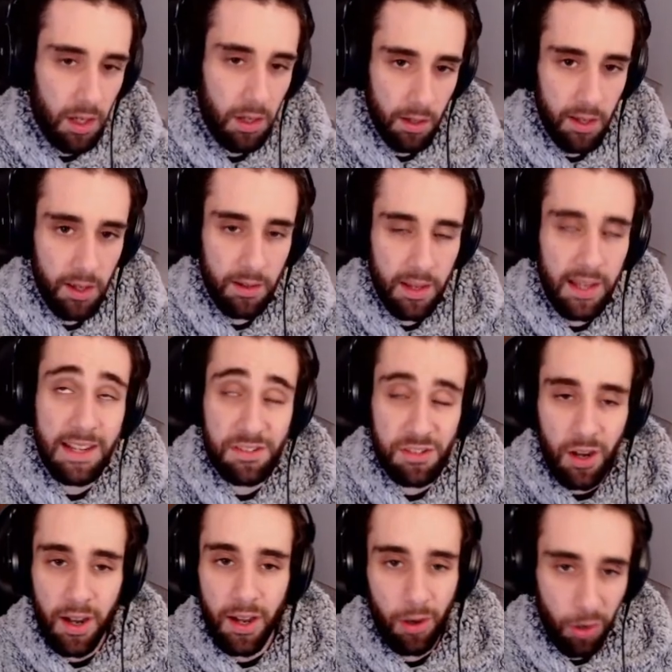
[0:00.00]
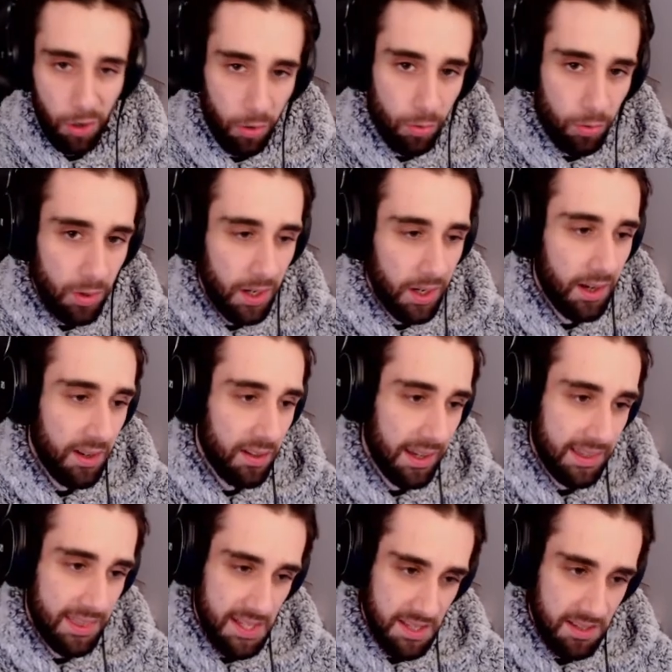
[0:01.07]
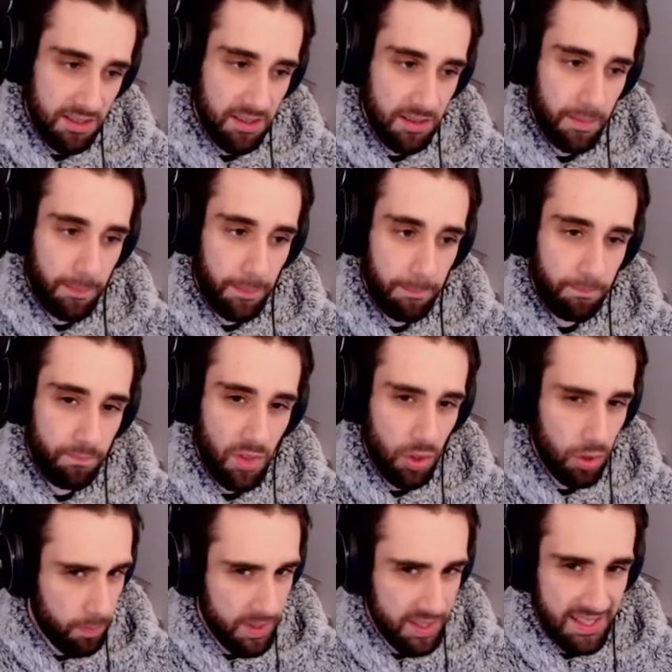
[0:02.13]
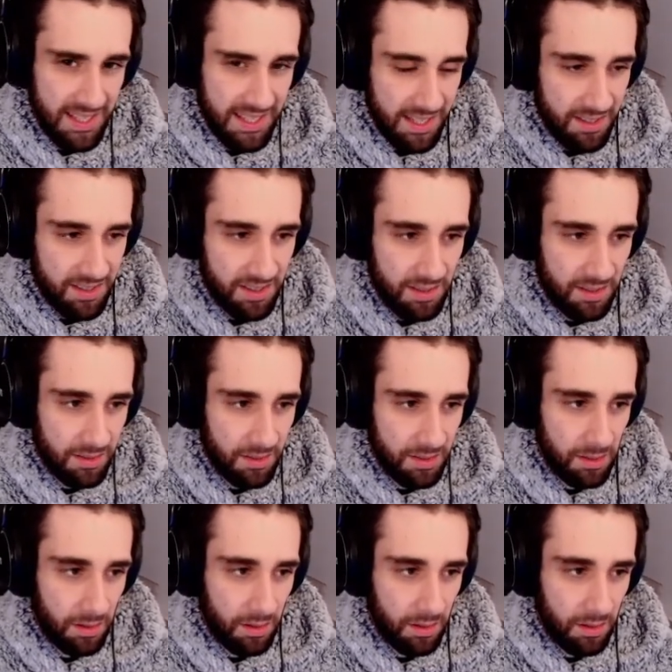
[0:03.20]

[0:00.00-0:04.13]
an entire hole like this could be tedious.